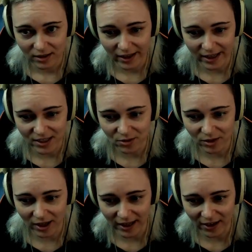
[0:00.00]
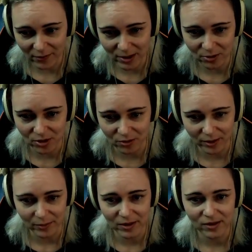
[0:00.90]
And I do not have my torch
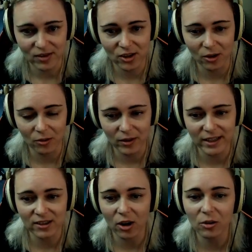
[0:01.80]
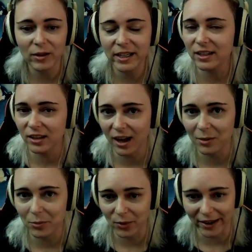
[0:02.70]
equipped. So it's already a
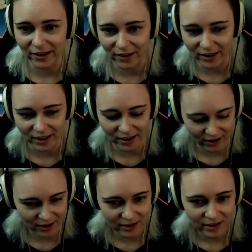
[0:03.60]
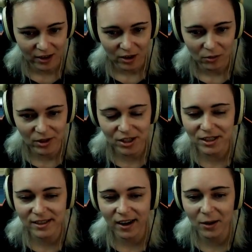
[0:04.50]
lot brighter in here, which
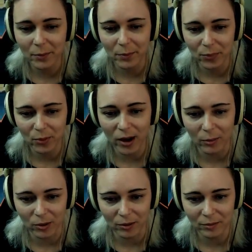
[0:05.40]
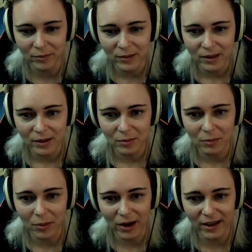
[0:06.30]
is not a problem,
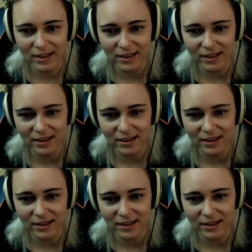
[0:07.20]
but